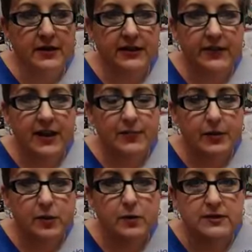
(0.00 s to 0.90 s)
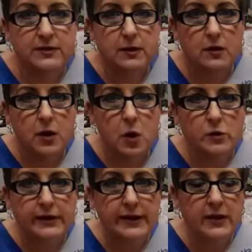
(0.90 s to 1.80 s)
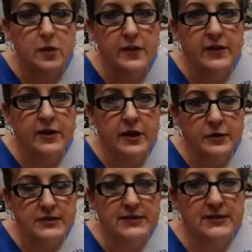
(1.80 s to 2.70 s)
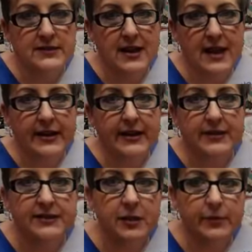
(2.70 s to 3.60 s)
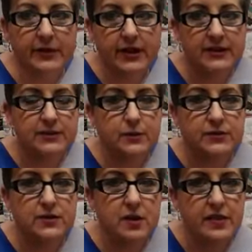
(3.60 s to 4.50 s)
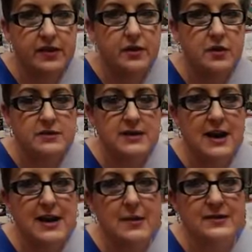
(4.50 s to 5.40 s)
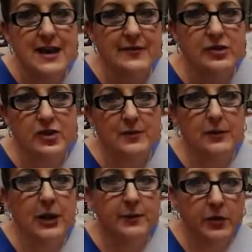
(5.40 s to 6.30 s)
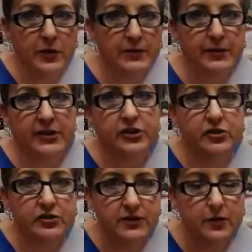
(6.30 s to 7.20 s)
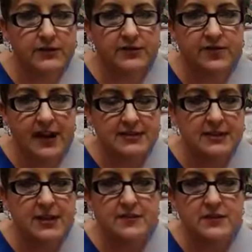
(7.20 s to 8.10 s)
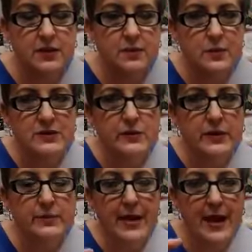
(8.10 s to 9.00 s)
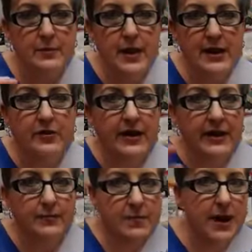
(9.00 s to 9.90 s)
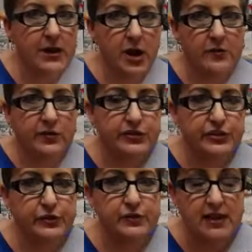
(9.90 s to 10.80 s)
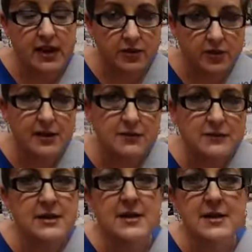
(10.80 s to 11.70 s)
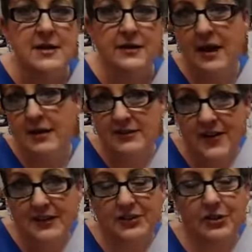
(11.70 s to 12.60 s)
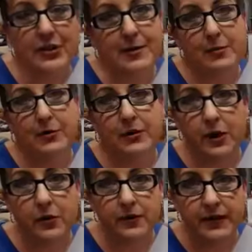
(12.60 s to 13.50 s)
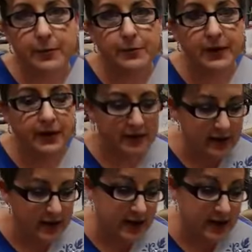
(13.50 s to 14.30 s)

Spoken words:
the developer was holding it on their host site, and so because it was on their host site, I was having trouble uploading pictures. It wasn't fast enough. So then once we migrated mine over to SiteGround, now it's faster and I'm able to load them, but